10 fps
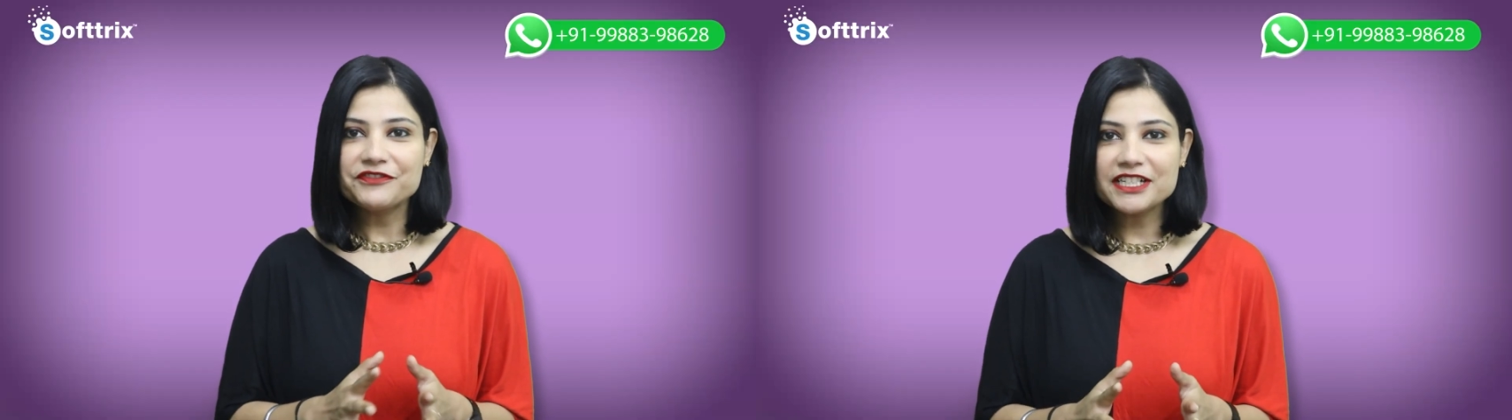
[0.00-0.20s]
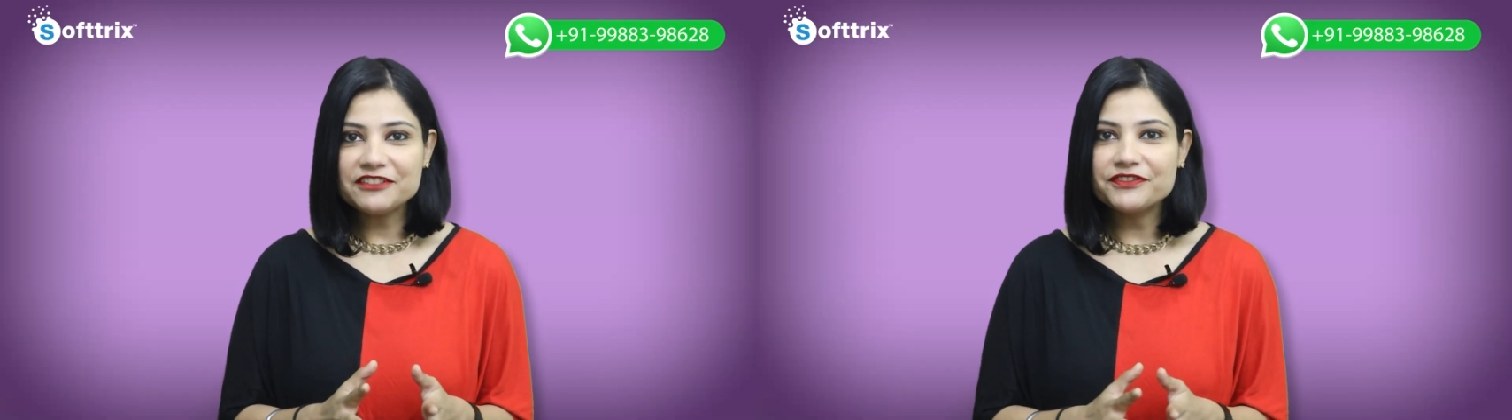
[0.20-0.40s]

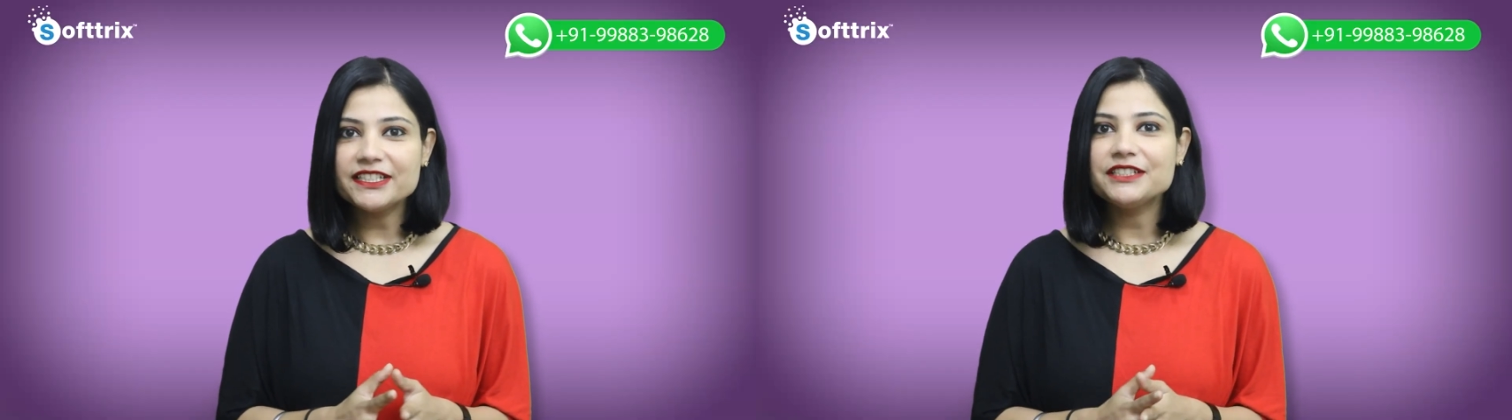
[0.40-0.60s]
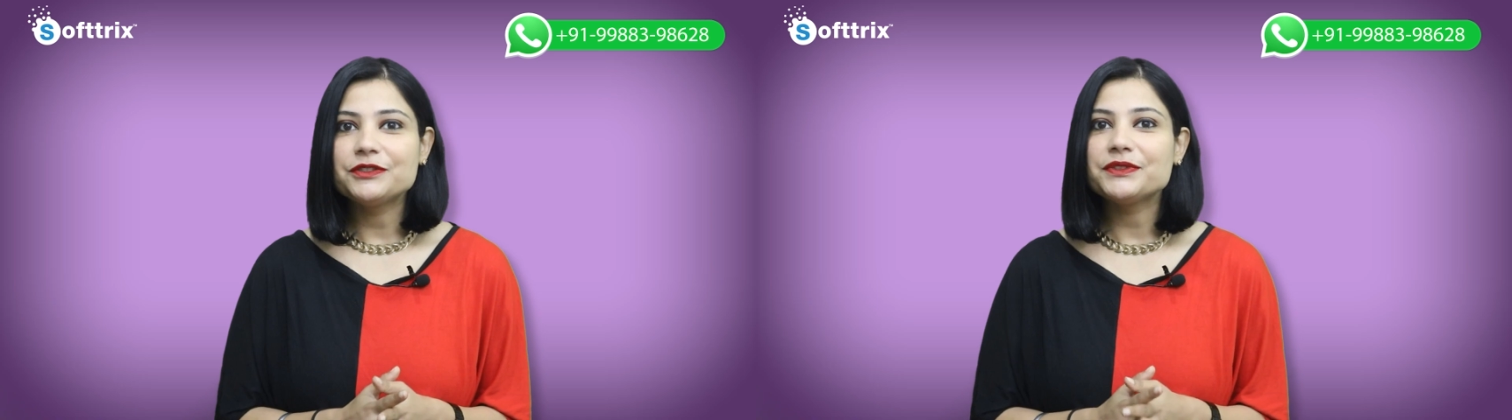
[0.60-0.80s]
feel
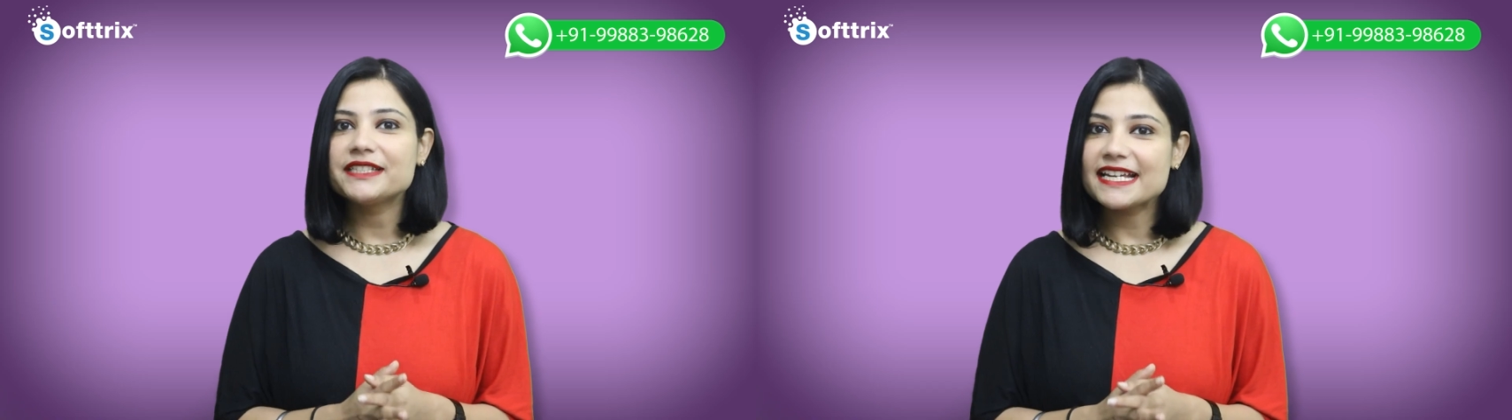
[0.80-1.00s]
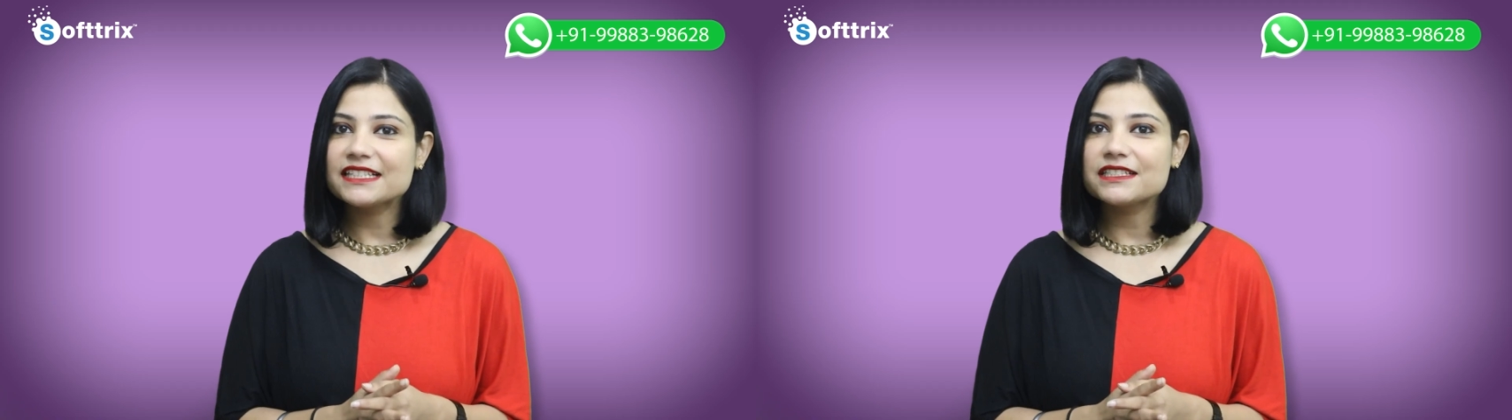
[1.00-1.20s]
free to
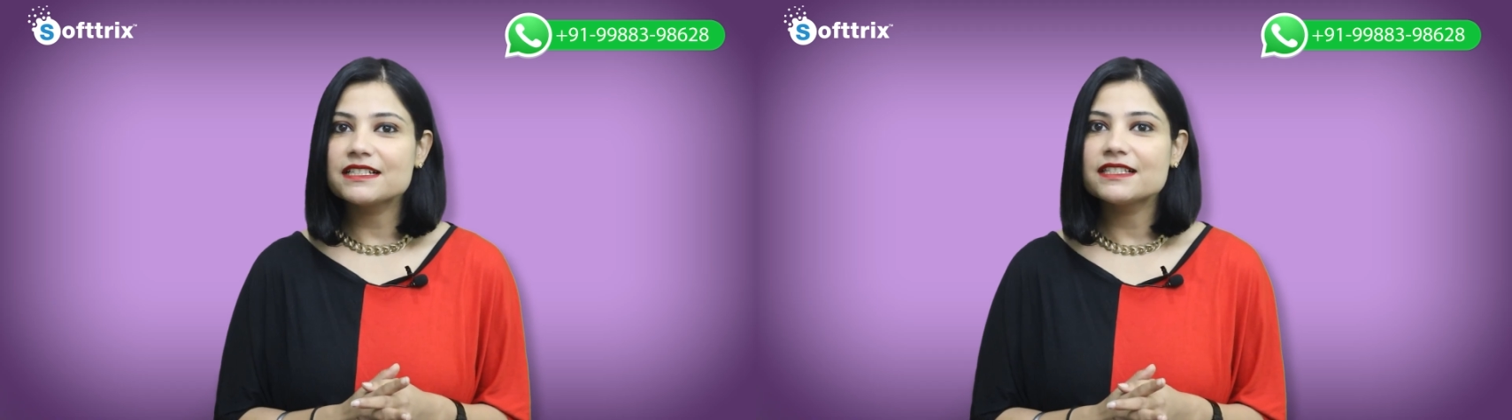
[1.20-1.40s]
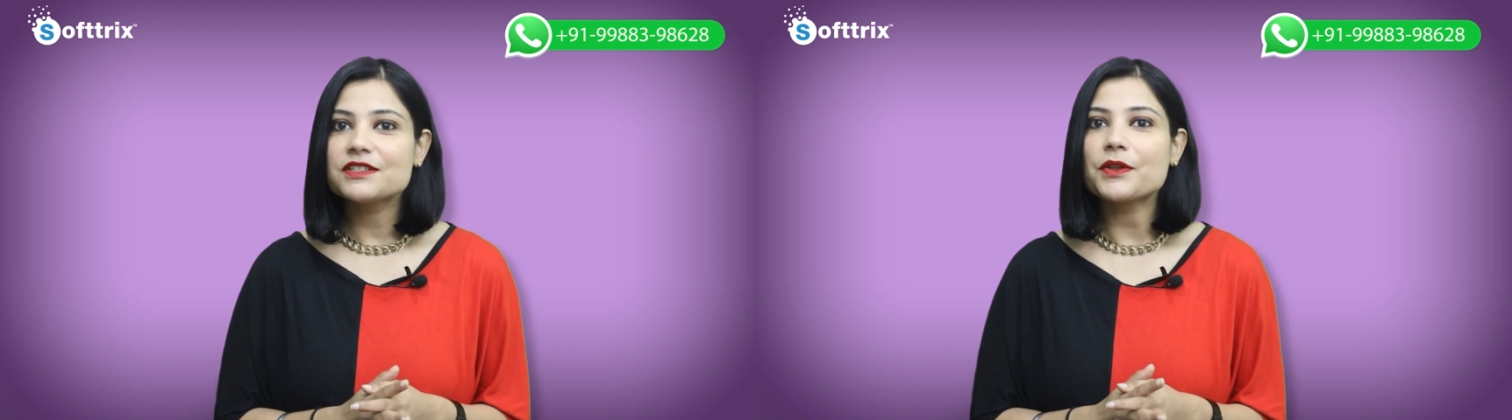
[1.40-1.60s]
text
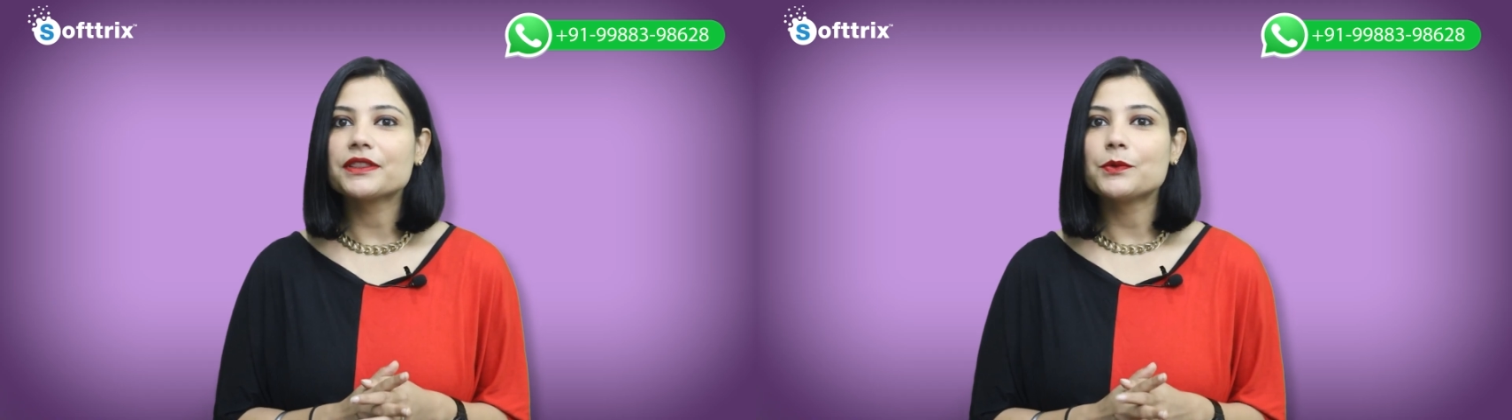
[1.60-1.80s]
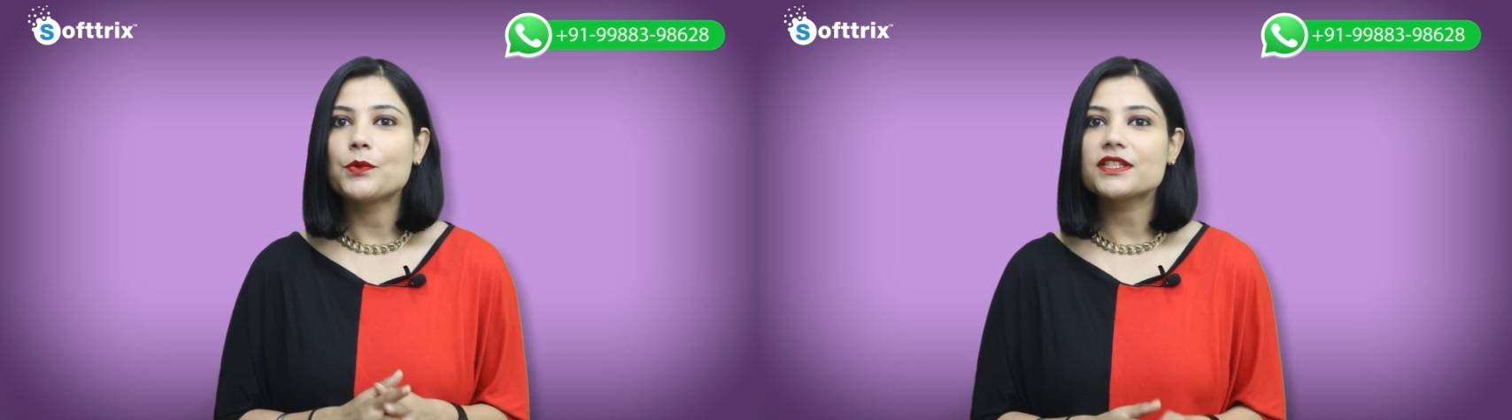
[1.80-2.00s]
us on
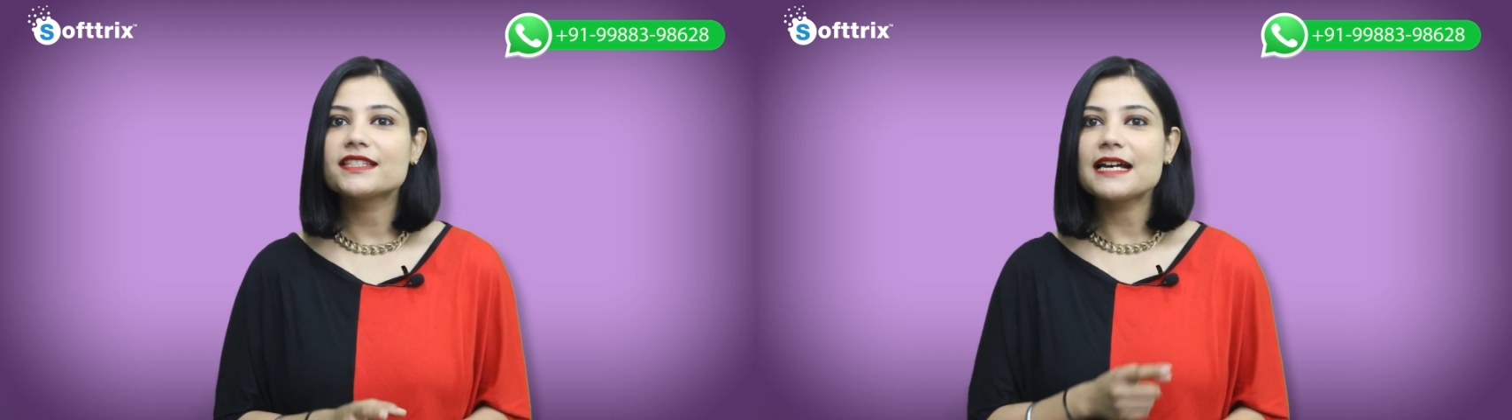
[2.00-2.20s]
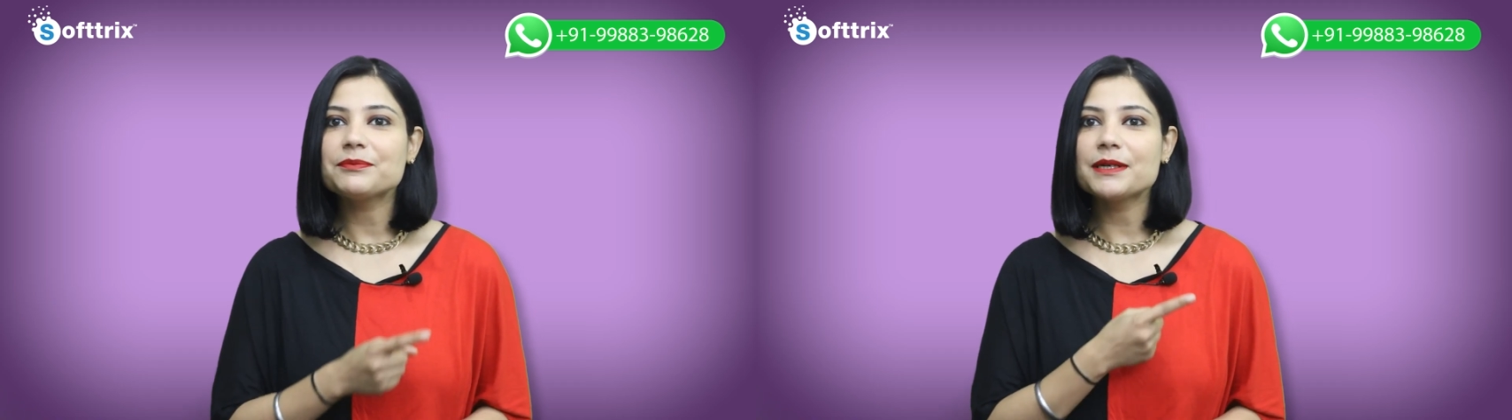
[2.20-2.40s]
the
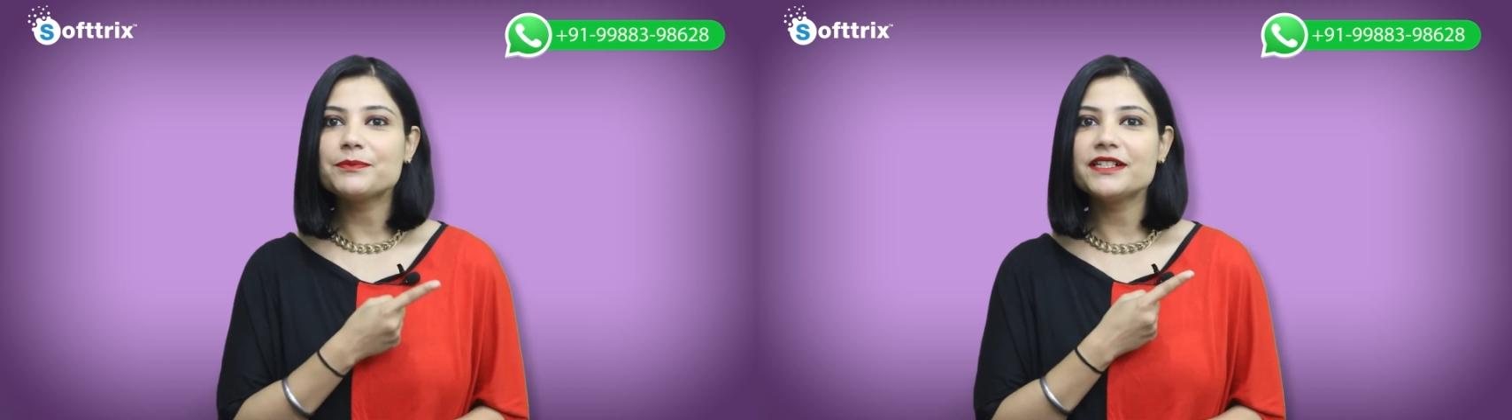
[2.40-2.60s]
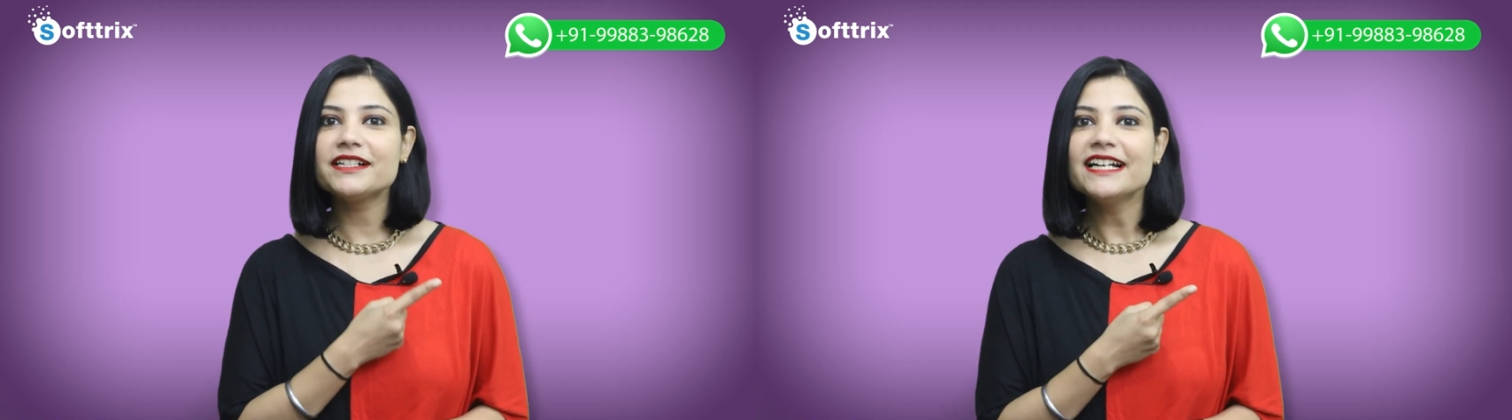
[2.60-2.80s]
WhatsApp
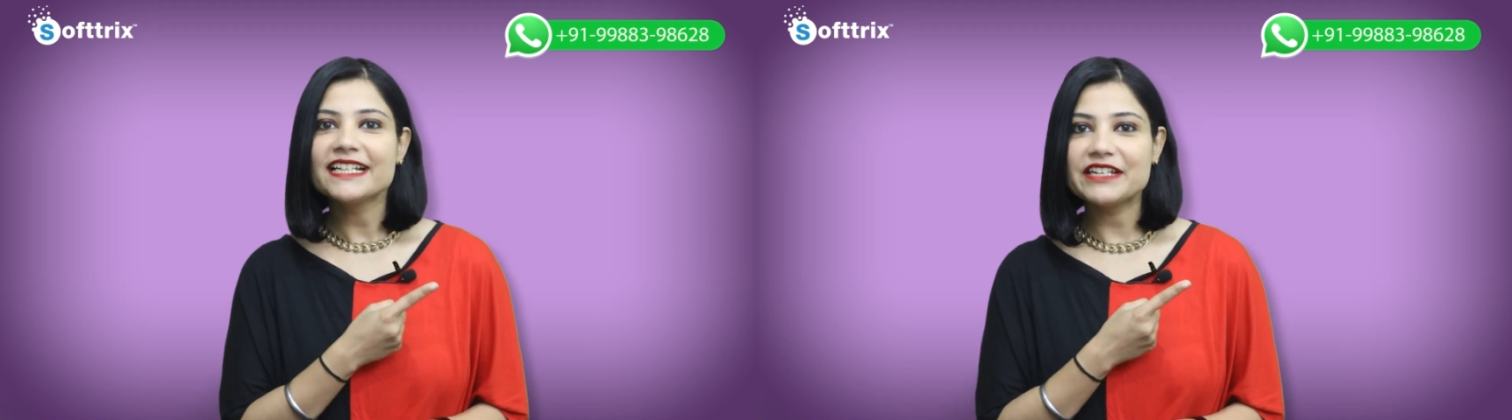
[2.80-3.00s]
number